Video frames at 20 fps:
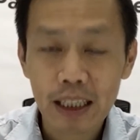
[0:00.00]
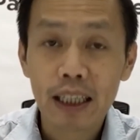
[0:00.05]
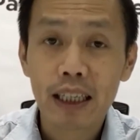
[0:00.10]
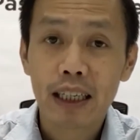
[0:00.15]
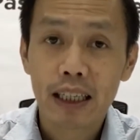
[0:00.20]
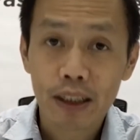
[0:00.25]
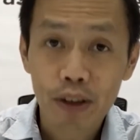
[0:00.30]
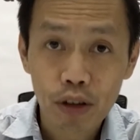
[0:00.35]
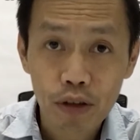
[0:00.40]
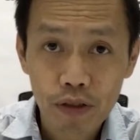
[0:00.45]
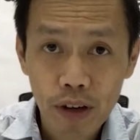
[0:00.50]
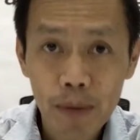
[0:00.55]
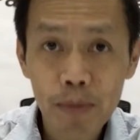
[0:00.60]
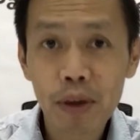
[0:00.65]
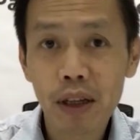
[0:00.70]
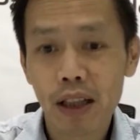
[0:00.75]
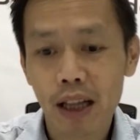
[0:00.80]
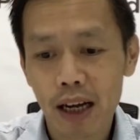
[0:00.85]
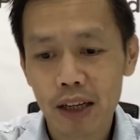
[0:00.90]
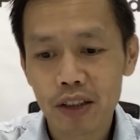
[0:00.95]
In November
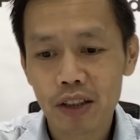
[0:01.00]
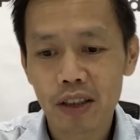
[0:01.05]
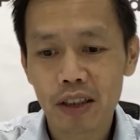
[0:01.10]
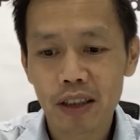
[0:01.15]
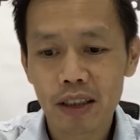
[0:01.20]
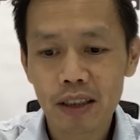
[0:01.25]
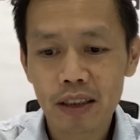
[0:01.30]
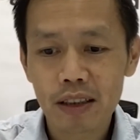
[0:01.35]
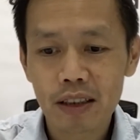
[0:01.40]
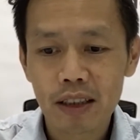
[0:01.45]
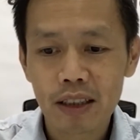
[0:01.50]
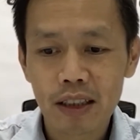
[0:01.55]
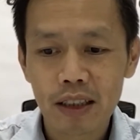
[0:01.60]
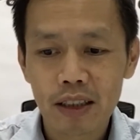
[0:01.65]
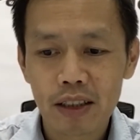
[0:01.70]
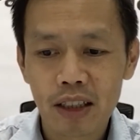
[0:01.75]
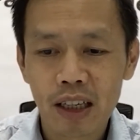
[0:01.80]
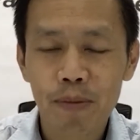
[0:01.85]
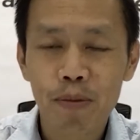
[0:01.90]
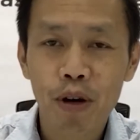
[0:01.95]
last year,
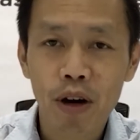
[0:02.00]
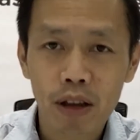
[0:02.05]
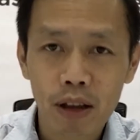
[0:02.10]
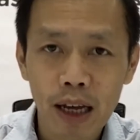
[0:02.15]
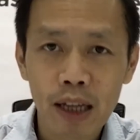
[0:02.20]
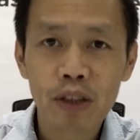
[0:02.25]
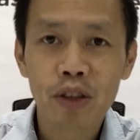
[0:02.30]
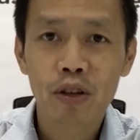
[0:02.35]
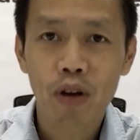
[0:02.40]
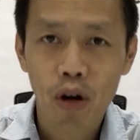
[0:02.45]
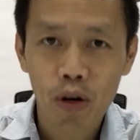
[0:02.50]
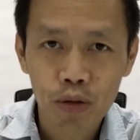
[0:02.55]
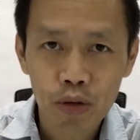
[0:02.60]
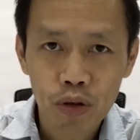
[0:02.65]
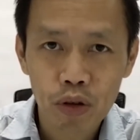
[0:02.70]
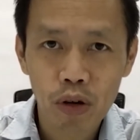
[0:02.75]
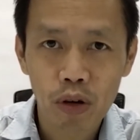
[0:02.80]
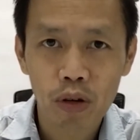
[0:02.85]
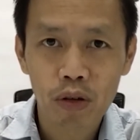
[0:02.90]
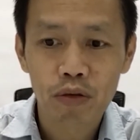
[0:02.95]
Singapore Airlines
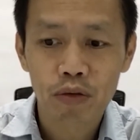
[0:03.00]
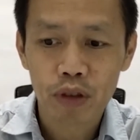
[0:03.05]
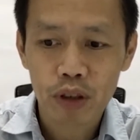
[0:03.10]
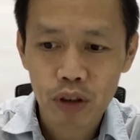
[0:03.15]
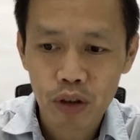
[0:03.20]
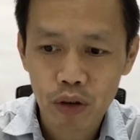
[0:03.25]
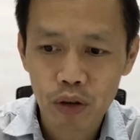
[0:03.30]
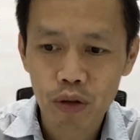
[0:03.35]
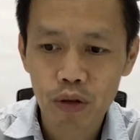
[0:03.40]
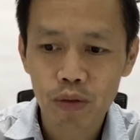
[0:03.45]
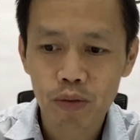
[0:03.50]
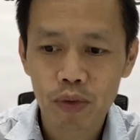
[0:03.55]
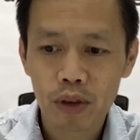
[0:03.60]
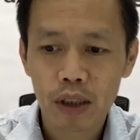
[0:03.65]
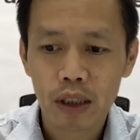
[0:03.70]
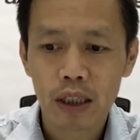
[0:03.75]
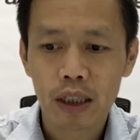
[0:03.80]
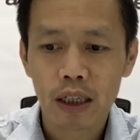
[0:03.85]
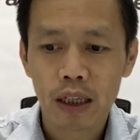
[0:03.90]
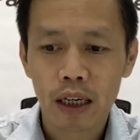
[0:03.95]
also resumed
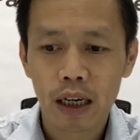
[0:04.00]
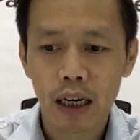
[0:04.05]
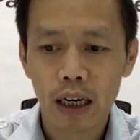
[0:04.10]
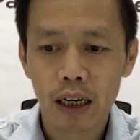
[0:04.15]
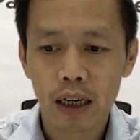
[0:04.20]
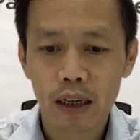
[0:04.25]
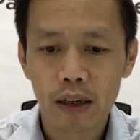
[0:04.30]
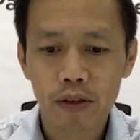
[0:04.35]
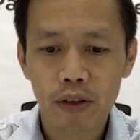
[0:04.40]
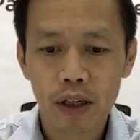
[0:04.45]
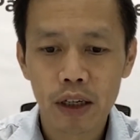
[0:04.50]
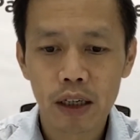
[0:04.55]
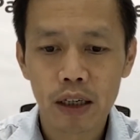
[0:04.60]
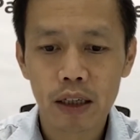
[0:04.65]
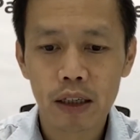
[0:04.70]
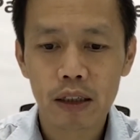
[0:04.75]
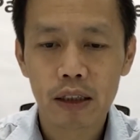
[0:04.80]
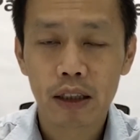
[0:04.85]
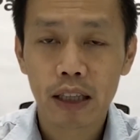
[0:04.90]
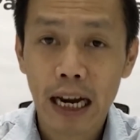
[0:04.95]

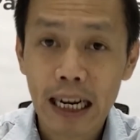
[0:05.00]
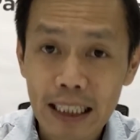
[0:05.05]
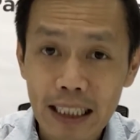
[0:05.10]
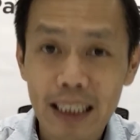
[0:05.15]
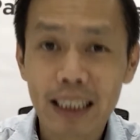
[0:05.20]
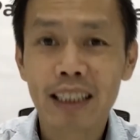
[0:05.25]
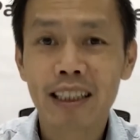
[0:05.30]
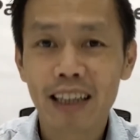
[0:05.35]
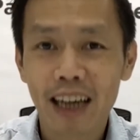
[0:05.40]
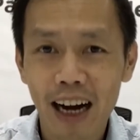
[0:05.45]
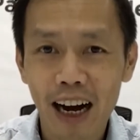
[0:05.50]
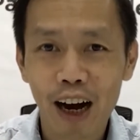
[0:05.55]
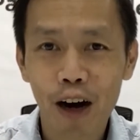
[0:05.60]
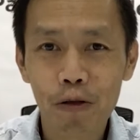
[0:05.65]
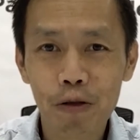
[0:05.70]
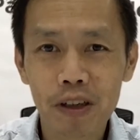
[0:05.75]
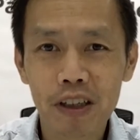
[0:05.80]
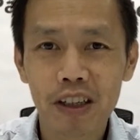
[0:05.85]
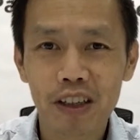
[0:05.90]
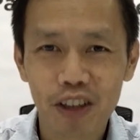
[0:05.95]
the
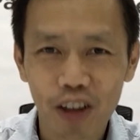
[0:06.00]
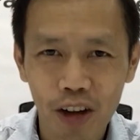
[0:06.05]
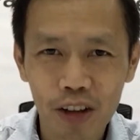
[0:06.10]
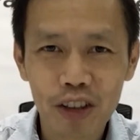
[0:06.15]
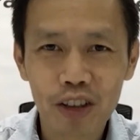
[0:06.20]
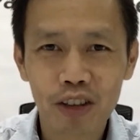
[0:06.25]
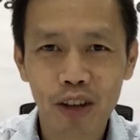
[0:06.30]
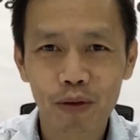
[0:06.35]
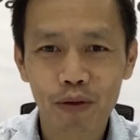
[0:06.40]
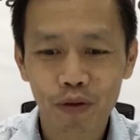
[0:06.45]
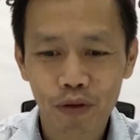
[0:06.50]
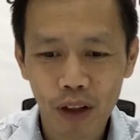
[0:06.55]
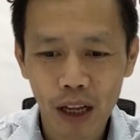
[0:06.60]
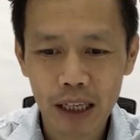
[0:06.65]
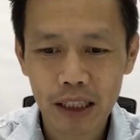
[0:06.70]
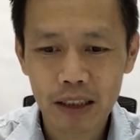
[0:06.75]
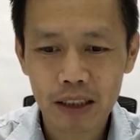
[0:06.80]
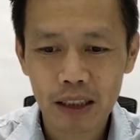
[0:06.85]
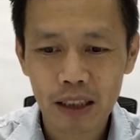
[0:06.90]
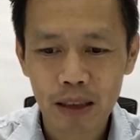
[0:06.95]
19-hour non-stop
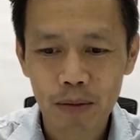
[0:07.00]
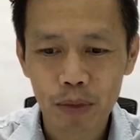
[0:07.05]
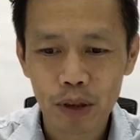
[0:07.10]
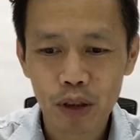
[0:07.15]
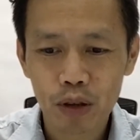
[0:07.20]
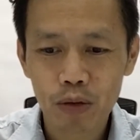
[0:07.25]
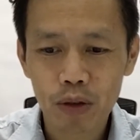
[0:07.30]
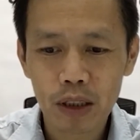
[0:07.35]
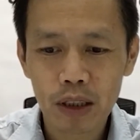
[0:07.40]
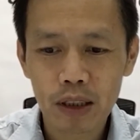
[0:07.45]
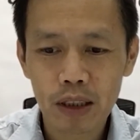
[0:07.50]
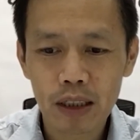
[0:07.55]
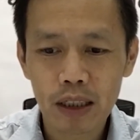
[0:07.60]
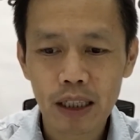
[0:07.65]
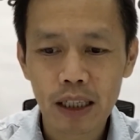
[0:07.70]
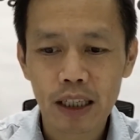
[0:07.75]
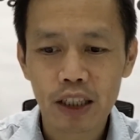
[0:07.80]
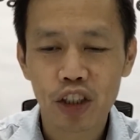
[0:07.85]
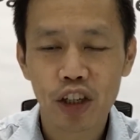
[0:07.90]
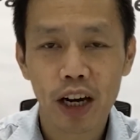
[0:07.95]
flight between
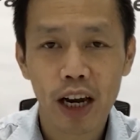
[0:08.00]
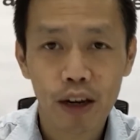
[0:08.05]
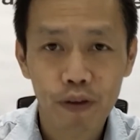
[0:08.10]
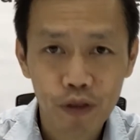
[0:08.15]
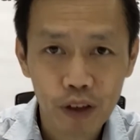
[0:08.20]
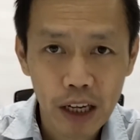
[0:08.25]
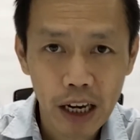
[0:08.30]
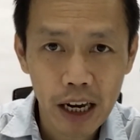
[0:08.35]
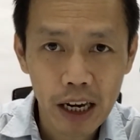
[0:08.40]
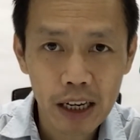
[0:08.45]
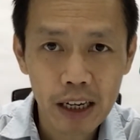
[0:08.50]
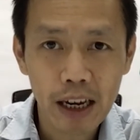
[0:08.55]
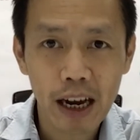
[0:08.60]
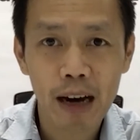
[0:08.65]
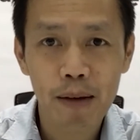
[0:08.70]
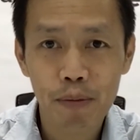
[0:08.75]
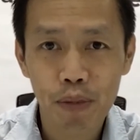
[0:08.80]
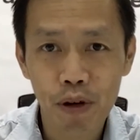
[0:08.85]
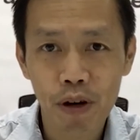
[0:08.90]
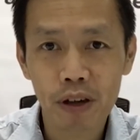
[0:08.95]
JFK
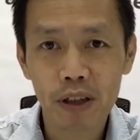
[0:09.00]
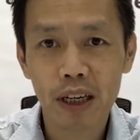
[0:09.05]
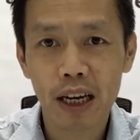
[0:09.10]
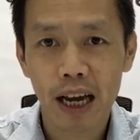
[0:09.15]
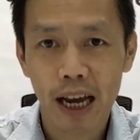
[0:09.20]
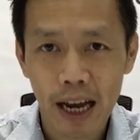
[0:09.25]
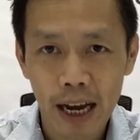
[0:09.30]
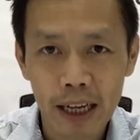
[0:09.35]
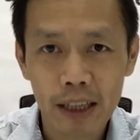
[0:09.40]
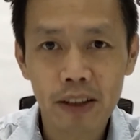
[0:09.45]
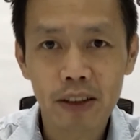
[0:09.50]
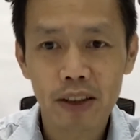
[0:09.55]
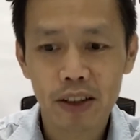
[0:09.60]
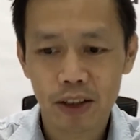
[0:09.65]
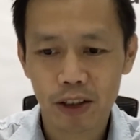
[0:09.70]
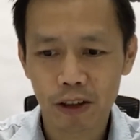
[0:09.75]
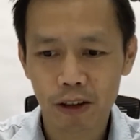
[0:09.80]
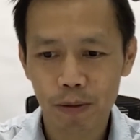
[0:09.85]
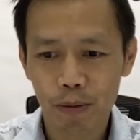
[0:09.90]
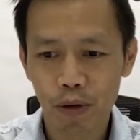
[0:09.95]
Airport and
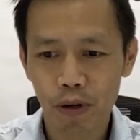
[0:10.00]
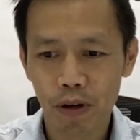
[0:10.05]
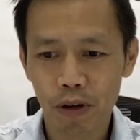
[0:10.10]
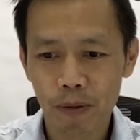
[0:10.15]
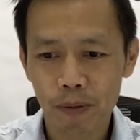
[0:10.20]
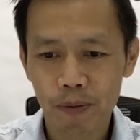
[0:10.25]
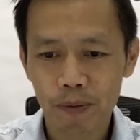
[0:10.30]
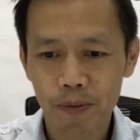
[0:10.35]
Singapore.